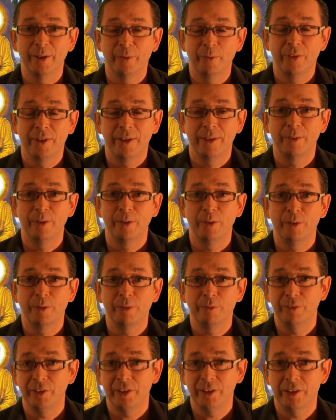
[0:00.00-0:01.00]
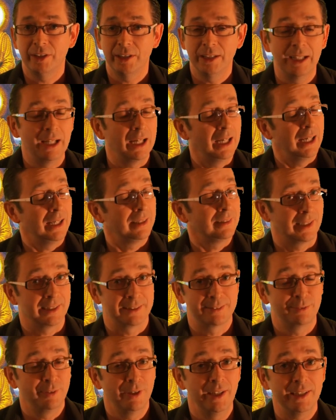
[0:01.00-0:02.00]
out there or vegan,
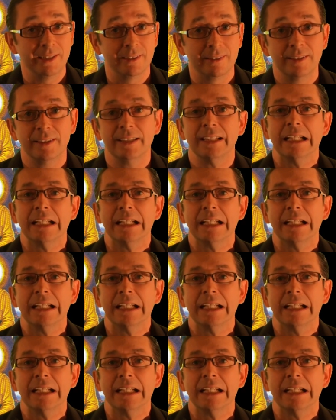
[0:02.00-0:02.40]
that's fine.